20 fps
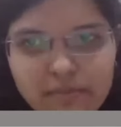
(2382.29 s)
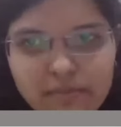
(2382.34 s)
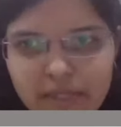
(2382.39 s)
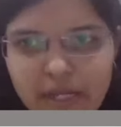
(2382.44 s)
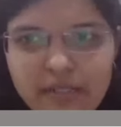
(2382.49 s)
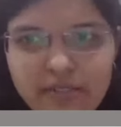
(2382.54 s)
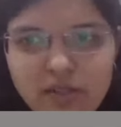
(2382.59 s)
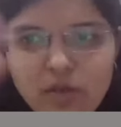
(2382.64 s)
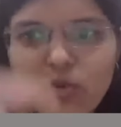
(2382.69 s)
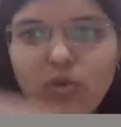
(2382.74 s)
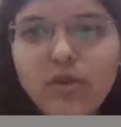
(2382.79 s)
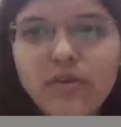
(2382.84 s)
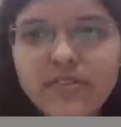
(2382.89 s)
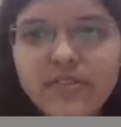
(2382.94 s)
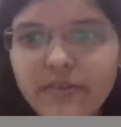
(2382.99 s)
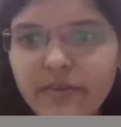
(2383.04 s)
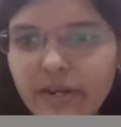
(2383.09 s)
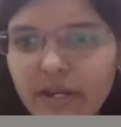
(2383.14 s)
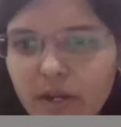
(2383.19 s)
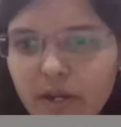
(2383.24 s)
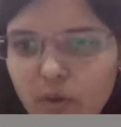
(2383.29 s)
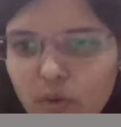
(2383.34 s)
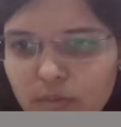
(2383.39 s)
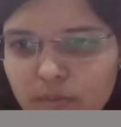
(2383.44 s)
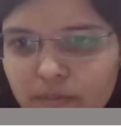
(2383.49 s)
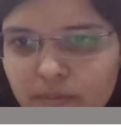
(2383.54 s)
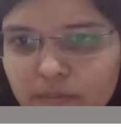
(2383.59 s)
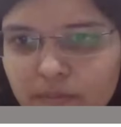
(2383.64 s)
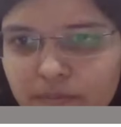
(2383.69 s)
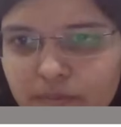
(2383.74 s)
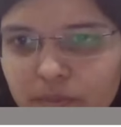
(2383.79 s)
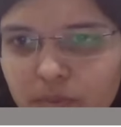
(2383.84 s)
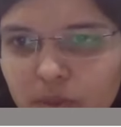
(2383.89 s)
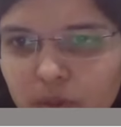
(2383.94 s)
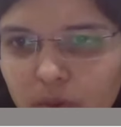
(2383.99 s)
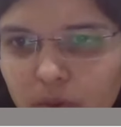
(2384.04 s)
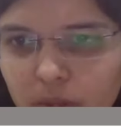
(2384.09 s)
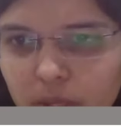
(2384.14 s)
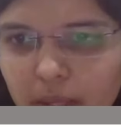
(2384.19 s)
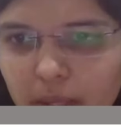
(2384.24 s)
That is the rule of 72,
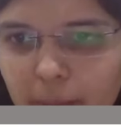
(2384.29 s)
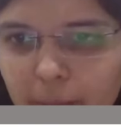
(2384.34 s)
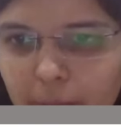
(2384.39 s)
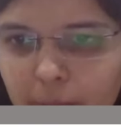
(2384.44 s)
okay.